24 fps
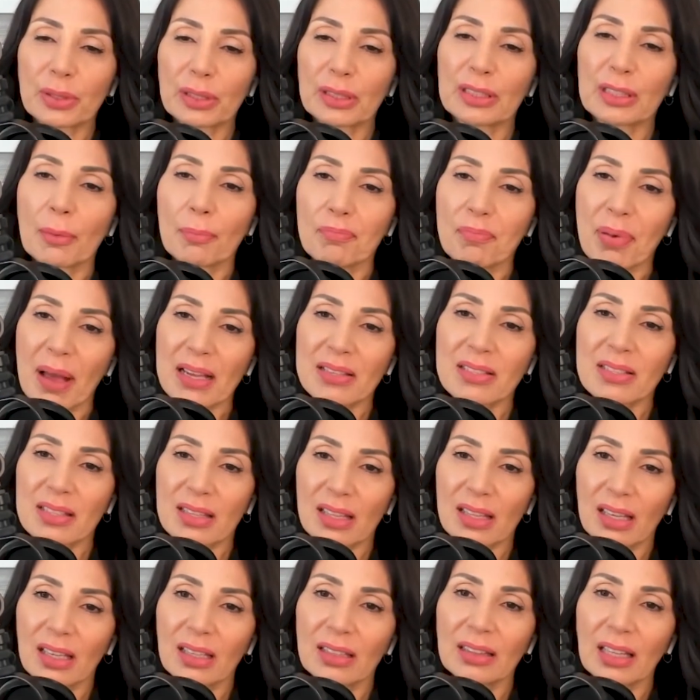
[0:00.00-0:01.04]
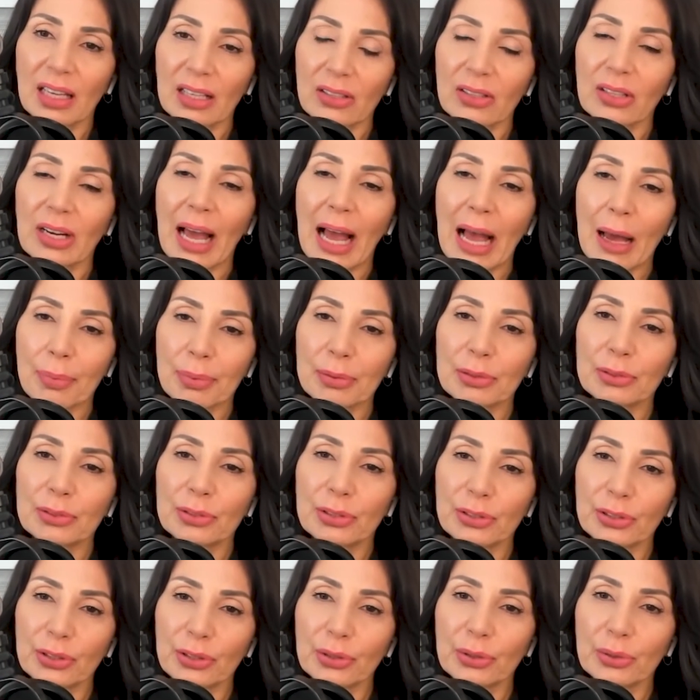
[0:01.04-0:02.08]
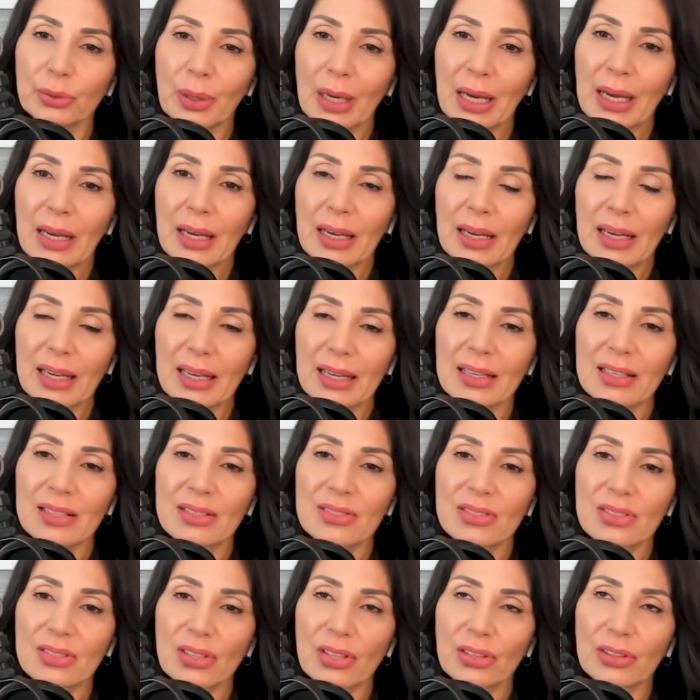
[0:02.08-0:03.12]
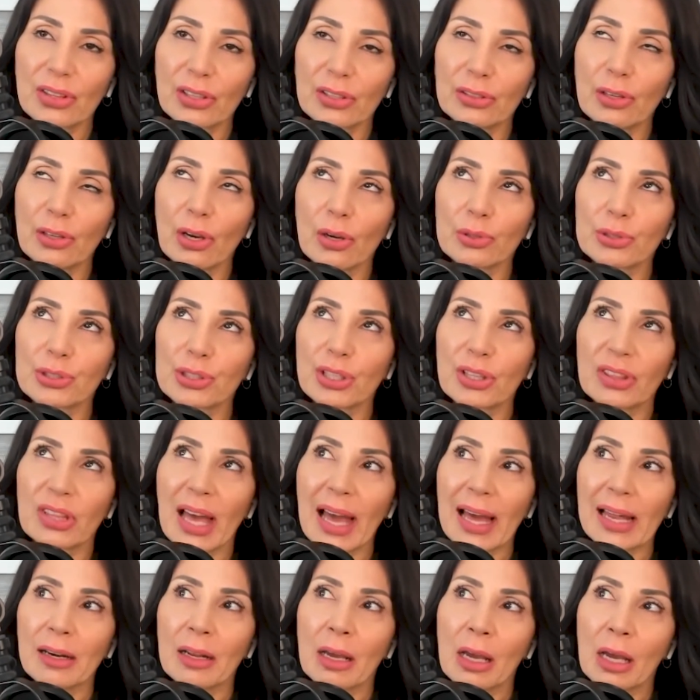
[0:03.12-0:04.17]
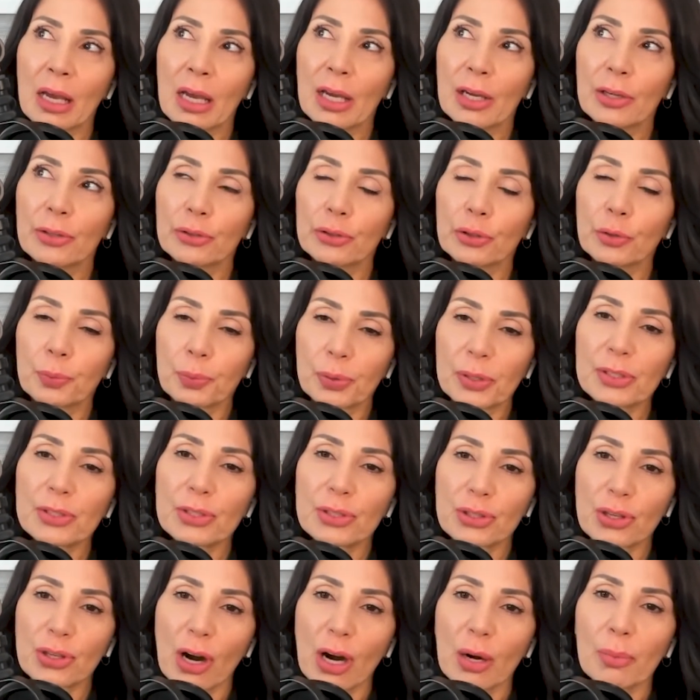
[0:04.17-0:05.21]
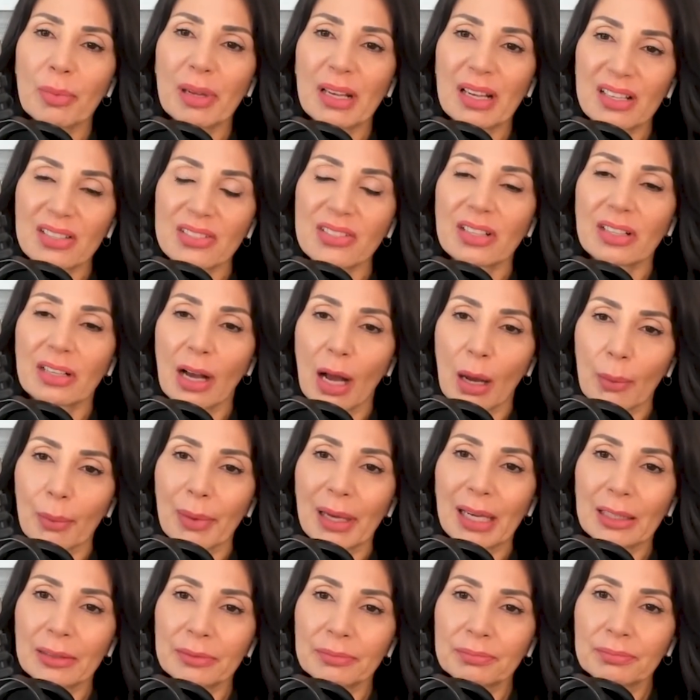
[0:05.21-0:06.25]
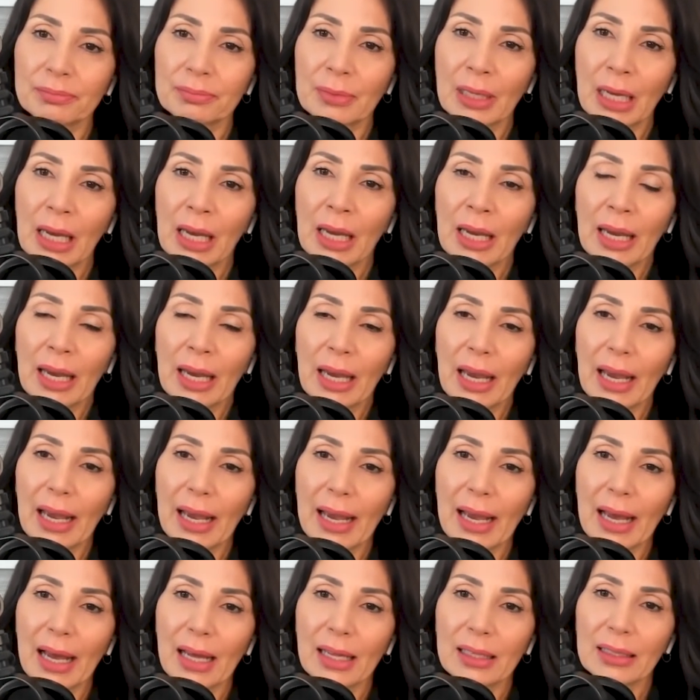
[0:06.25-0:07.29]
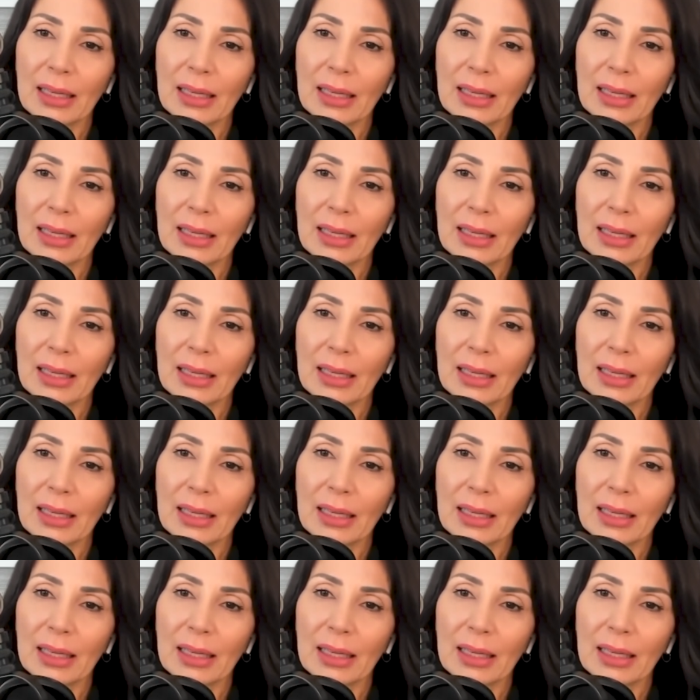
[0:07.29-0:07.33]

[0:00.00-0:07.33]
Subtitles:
the best thing that could happen to you, is the notion that your Prince Charming isn't coming. And